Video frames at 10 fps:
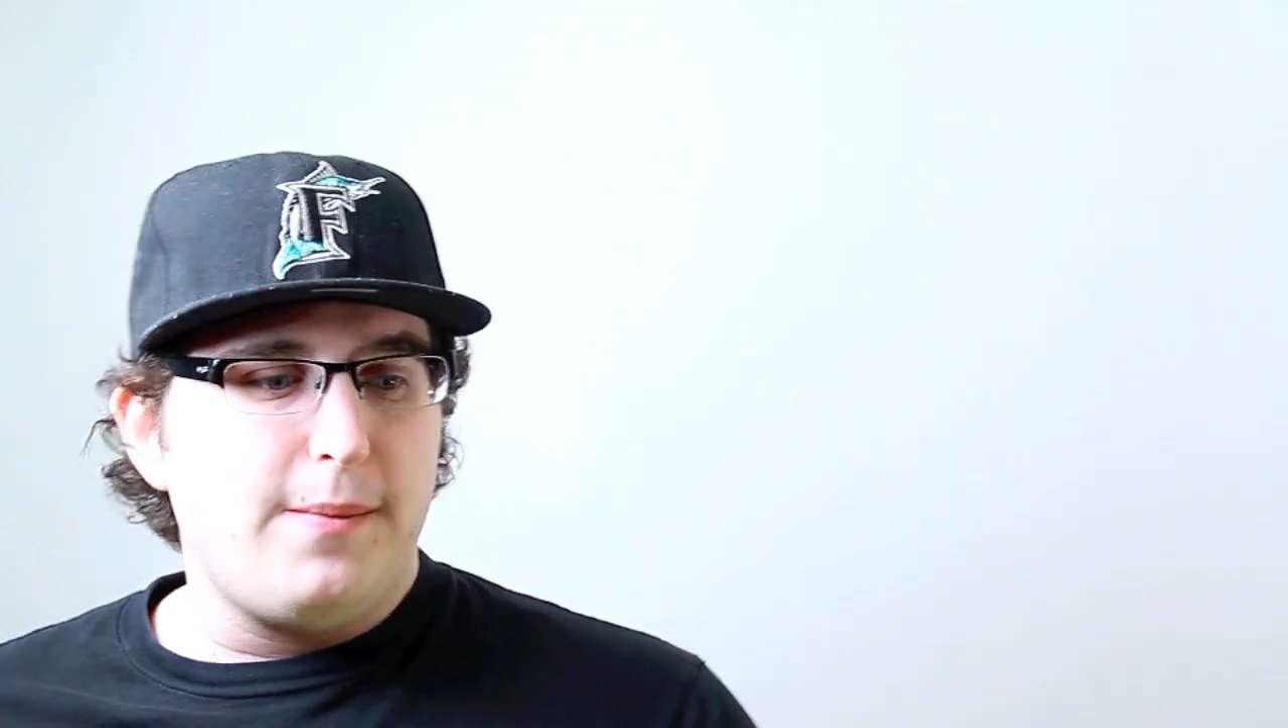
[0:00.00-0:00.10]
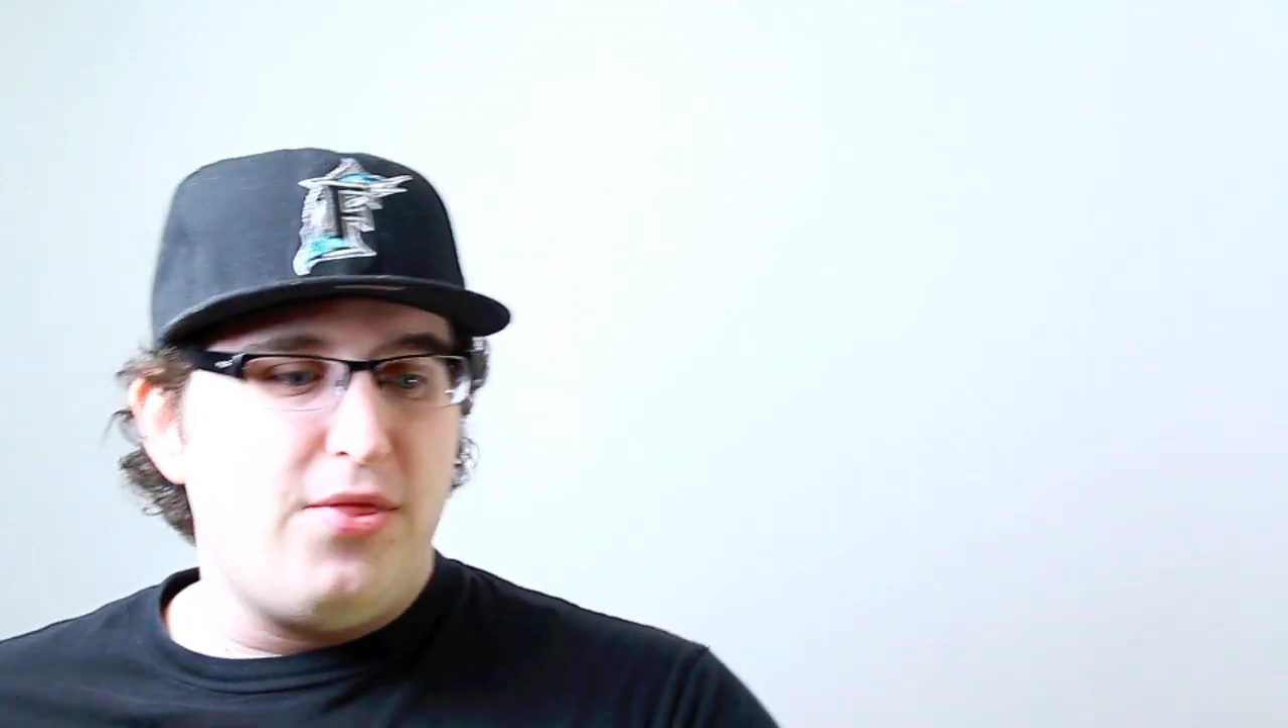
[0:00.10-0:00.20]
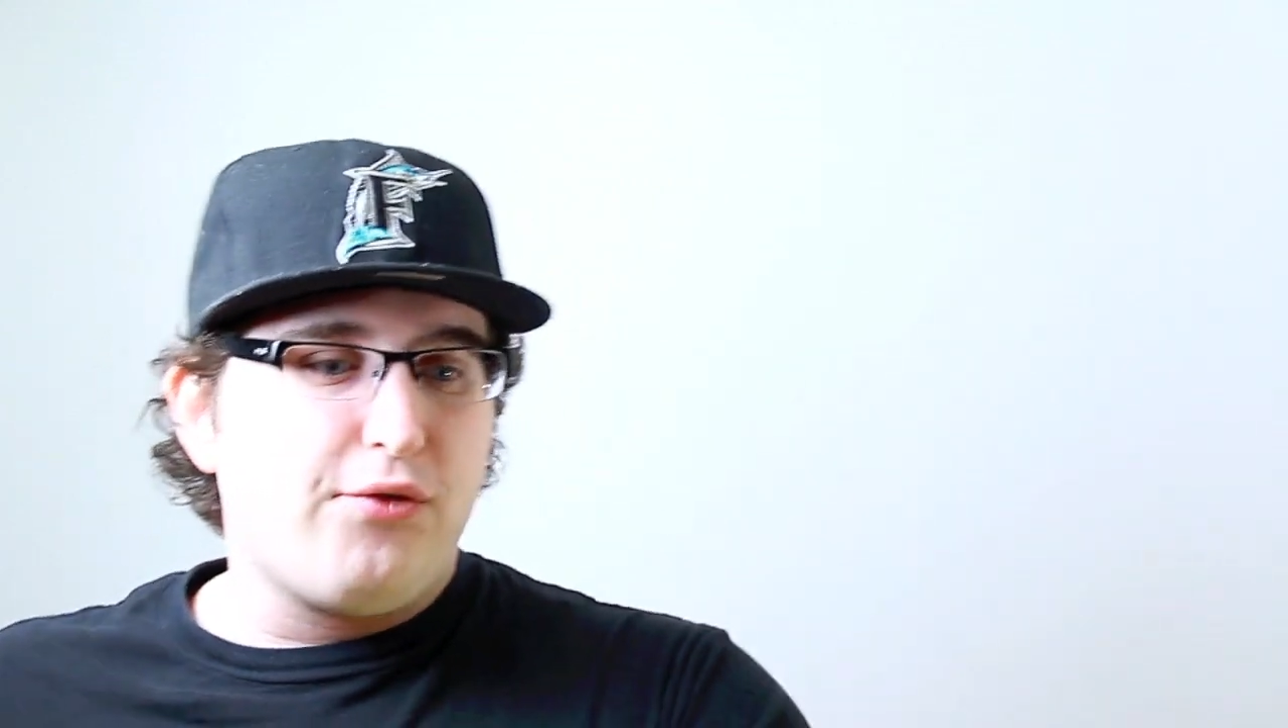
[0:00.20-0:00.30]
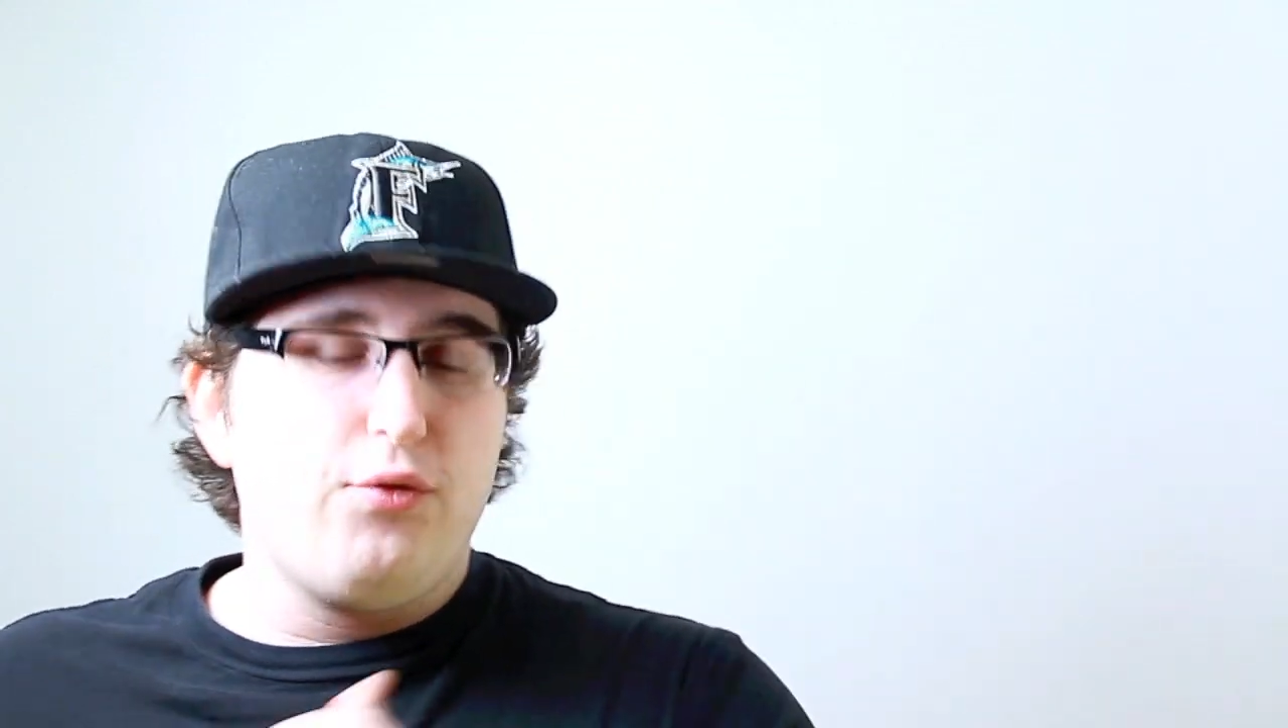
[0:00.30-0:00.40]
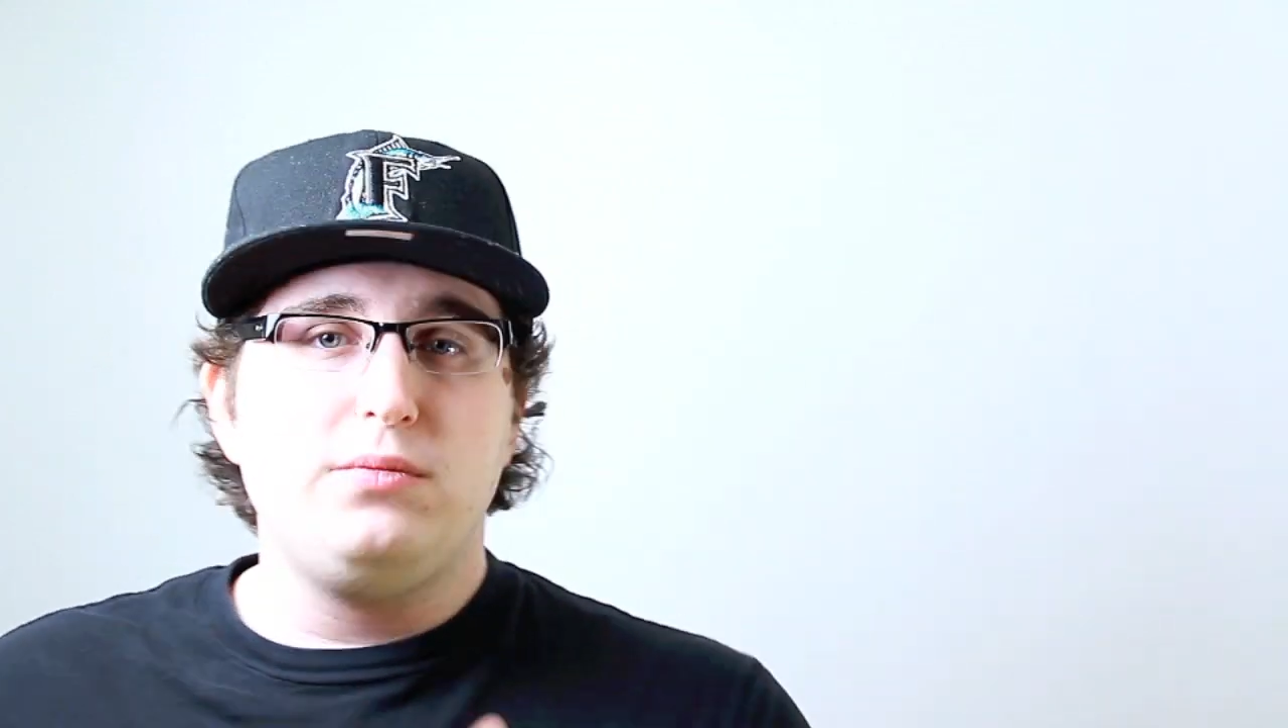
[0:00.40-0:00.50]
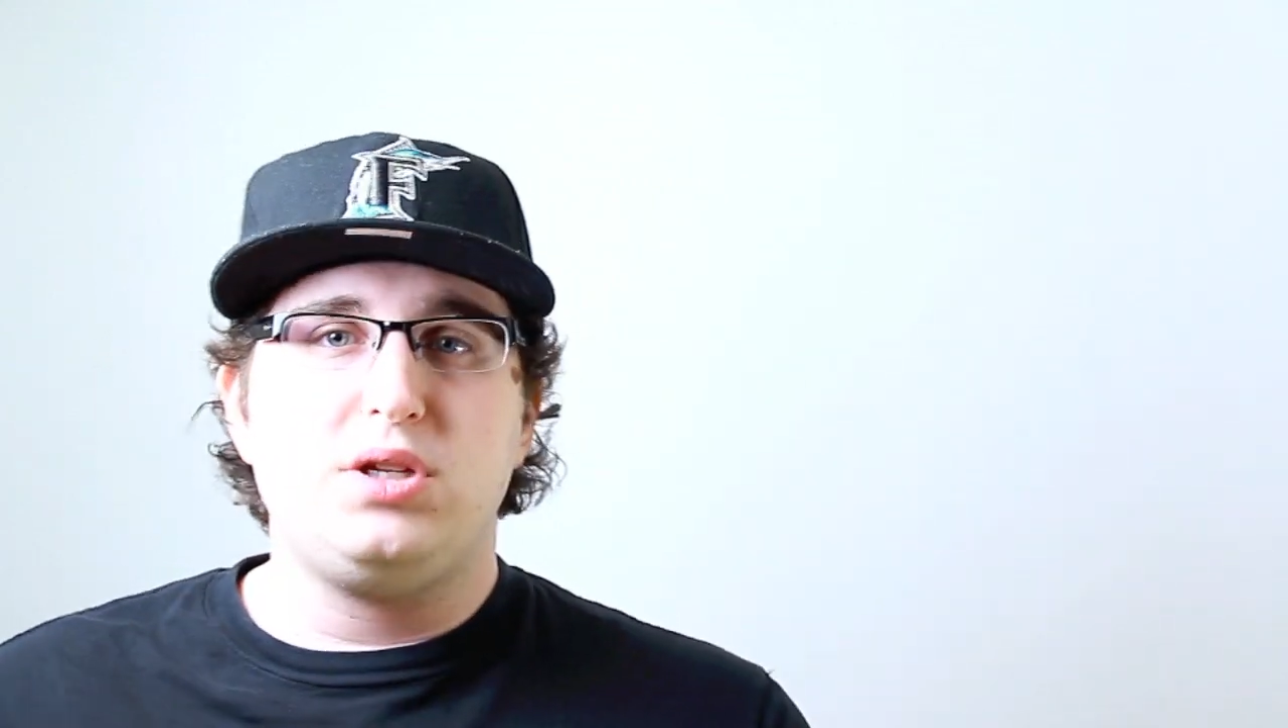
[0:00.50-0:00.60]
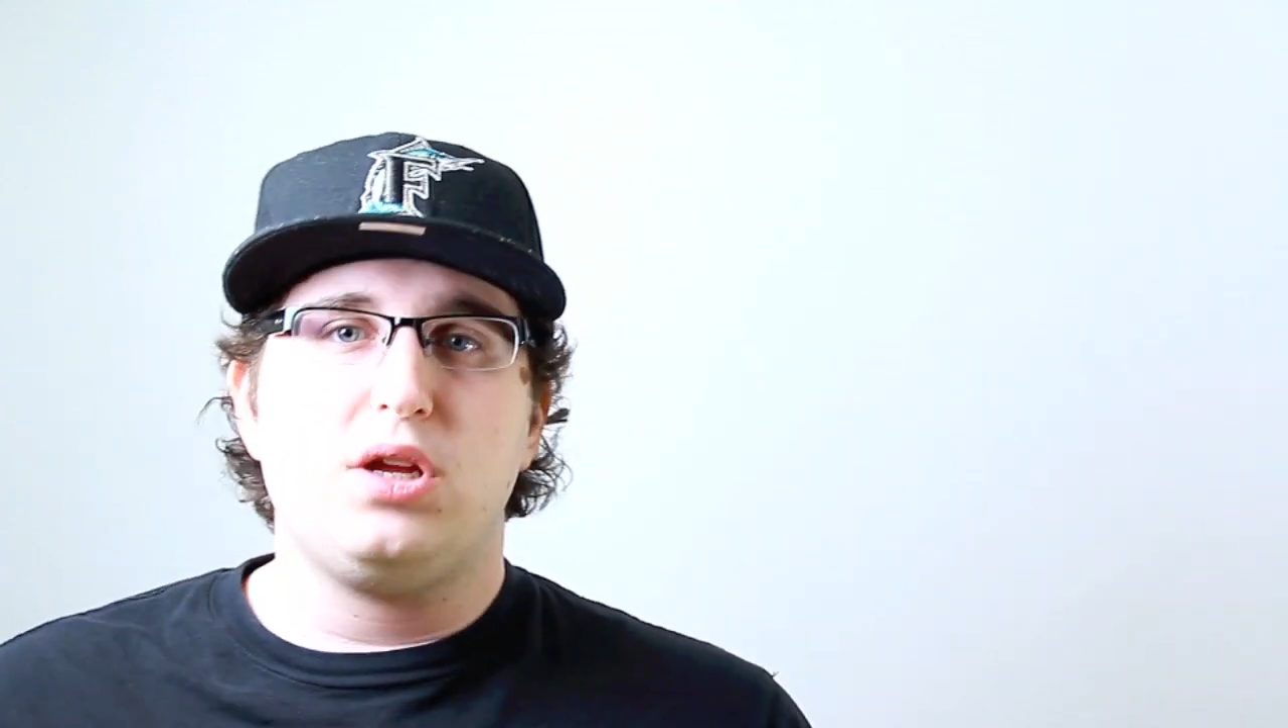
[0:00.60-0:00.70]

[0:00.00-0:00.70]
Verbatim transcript: him and threw him